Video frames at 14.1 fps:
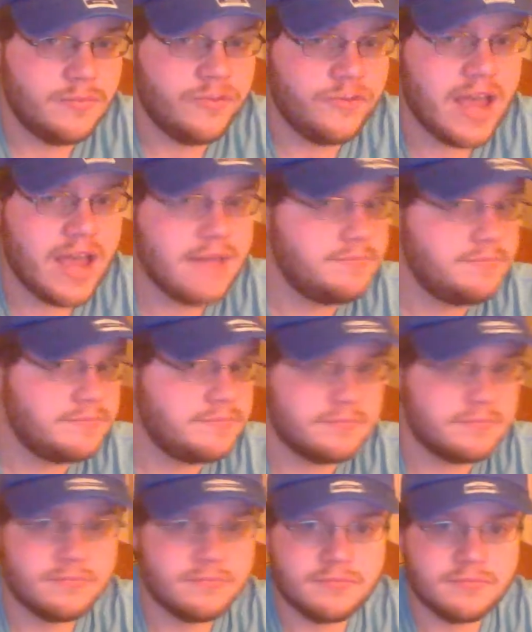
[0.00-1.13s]
John,
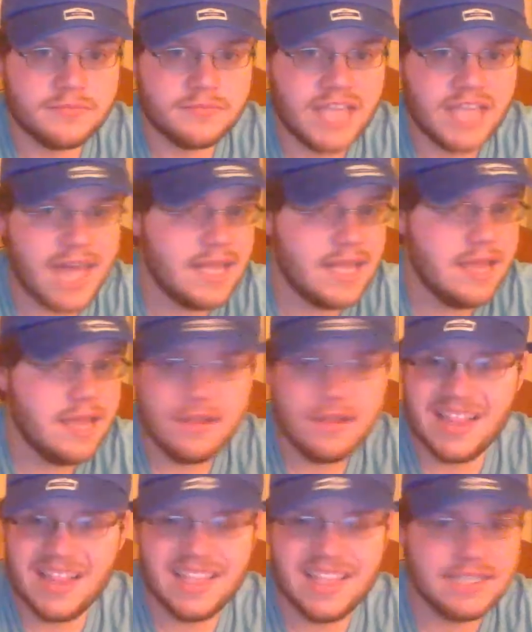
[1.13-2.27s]
Kylie,
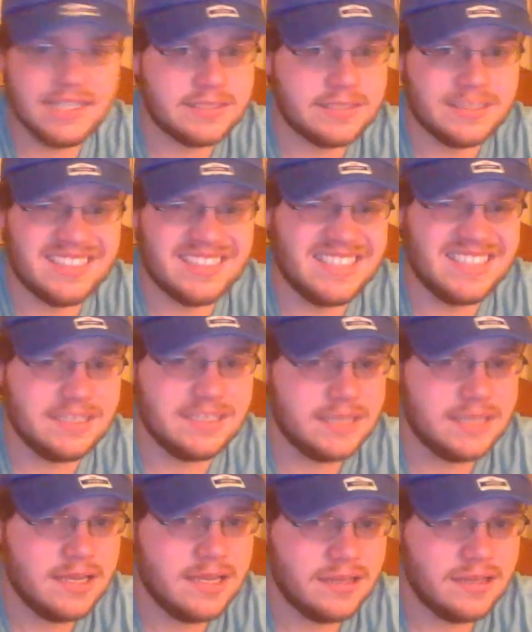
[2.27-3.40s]
Liz,
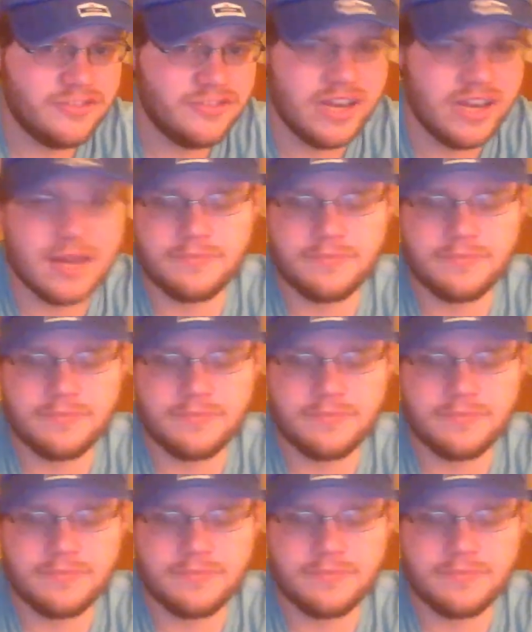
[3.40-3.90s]
Cece, Gina.